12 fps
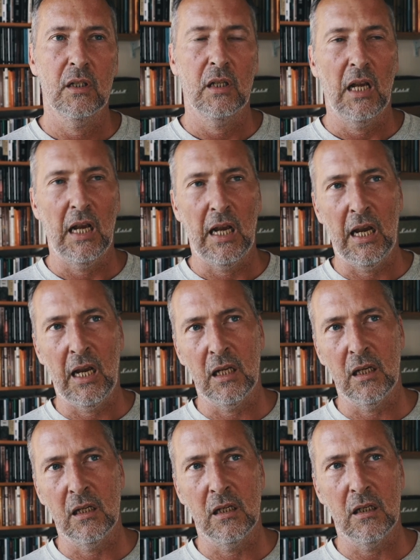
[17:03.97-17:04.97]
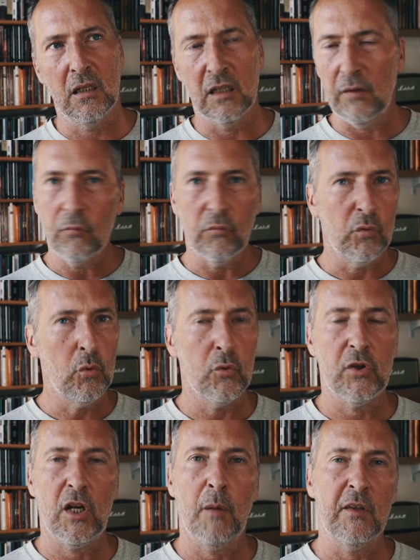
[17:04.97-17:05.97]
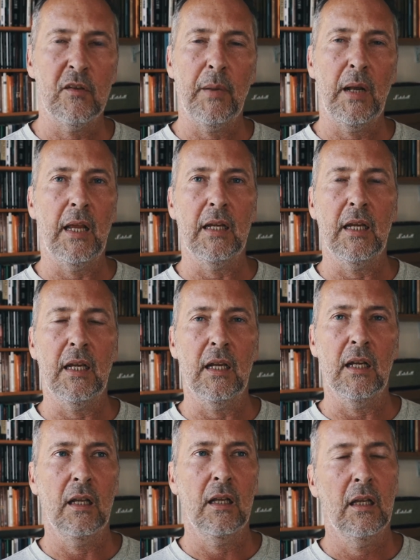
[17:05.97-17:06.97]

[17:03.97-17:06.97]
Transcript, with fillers: and different rules come into play here